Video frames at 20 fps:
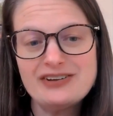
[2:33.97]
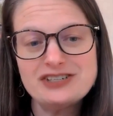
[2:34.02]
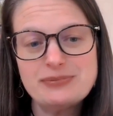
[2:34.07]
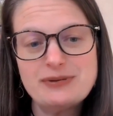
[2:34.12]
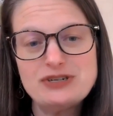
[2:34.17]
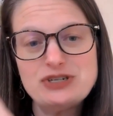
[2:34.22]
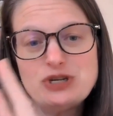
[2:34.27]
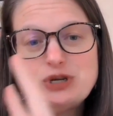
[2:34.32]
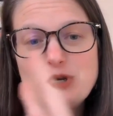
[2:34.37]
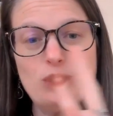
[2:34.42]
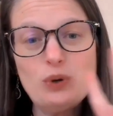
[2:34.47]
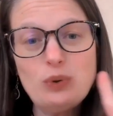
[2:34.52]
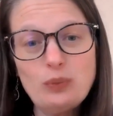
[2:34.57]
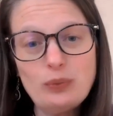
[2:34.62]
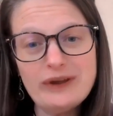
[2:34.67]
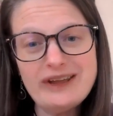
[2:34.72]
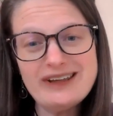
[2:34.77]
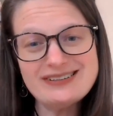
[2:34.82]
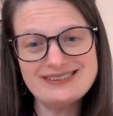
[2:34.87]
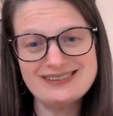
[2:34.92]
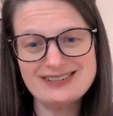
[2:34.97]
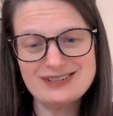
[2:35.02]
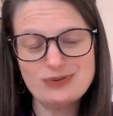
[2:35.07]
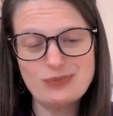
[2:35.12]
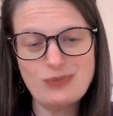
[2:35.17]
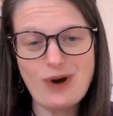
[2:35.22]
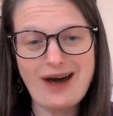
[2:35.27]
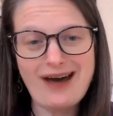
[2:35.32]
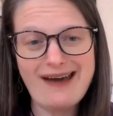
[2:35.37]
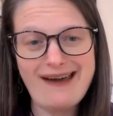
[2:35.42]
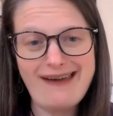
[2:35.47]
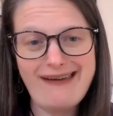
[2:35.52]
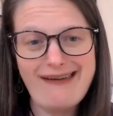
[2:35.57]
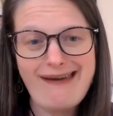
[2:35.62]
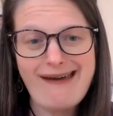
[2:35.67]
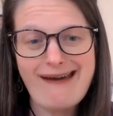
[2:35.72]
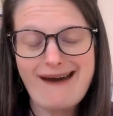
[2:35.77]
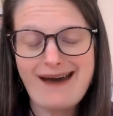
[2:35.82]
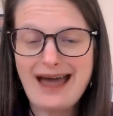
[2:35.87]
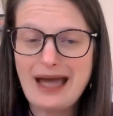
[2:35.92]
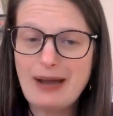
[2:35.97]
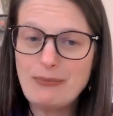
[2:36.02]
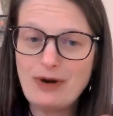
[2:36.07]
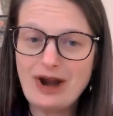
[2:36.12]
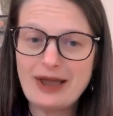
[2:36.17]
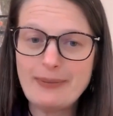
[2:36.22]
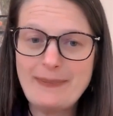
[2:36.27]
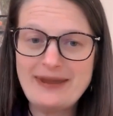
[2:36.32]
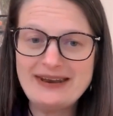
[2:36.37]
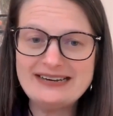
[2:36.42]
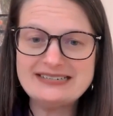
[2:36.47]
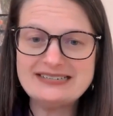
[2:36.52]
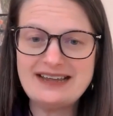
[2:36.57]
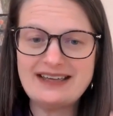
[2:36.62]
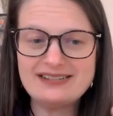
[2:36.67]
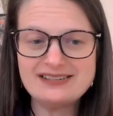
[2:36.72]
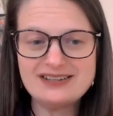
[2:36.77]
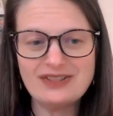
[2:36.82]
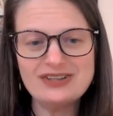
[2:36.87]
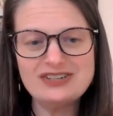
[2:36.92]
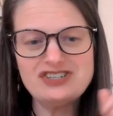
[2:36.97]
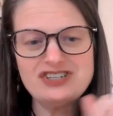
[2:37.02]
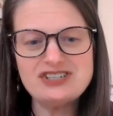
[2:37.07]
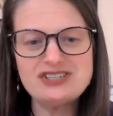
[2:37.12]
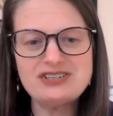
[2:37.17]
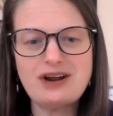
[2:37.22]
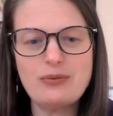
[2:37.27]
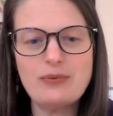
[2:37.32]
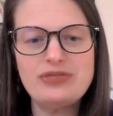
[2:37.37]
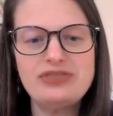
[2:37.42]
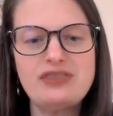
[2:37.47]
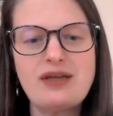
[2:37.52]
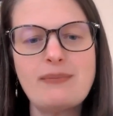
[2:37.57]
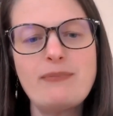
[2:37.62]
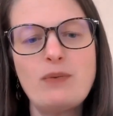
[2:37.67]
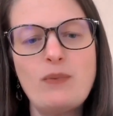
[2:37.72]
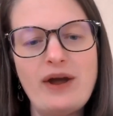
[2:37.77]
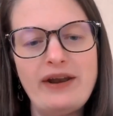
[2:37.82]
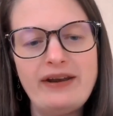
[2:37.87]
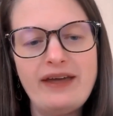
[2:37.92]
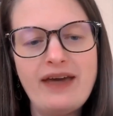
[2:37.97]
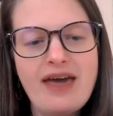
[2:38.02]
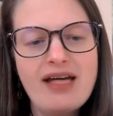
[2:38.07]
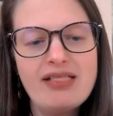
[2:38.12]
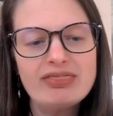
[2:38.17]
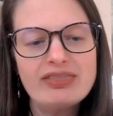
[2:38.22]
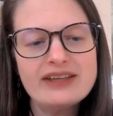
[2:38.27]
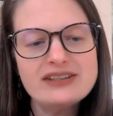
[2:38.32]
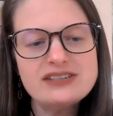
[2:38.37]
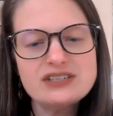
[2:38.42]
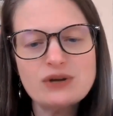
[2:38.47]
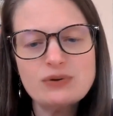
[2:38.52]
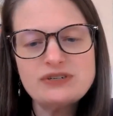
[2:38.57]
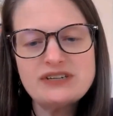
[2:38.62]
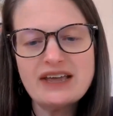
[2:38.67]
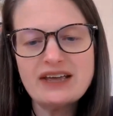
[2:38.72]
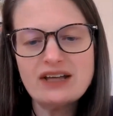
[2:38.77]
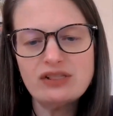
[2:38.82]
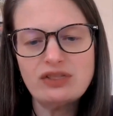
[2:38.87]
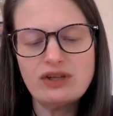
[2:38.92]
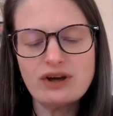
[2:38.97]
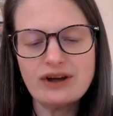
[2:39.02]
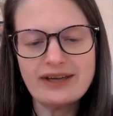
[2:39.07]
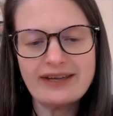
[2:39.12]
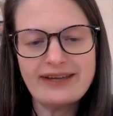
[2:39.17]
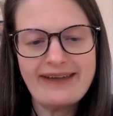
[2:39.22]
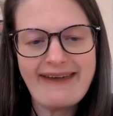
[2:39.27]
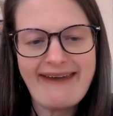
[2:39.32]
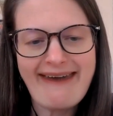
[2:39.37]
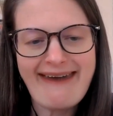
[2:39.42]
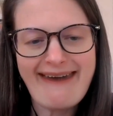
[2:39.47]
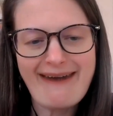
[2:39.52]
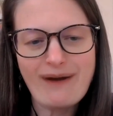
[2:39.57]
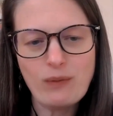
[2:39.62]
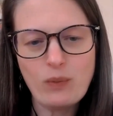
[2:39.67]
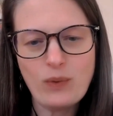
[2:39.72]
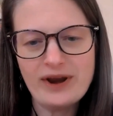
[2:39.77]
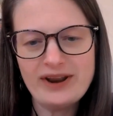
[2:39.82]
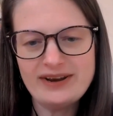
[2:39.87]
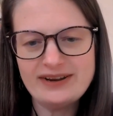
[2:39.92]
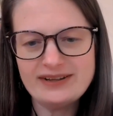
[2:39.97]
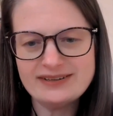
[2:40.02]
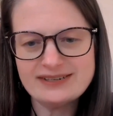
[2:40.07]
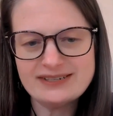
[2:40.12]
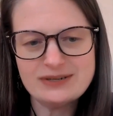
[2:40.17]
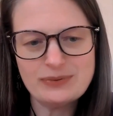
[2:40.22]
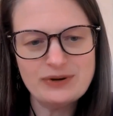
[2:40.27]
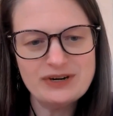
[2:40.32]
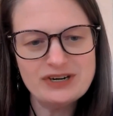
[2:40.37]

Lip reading: There's gonna be 2 reasons why I'm recommending today. So let's just start with #1. Let's go take a look at what it is.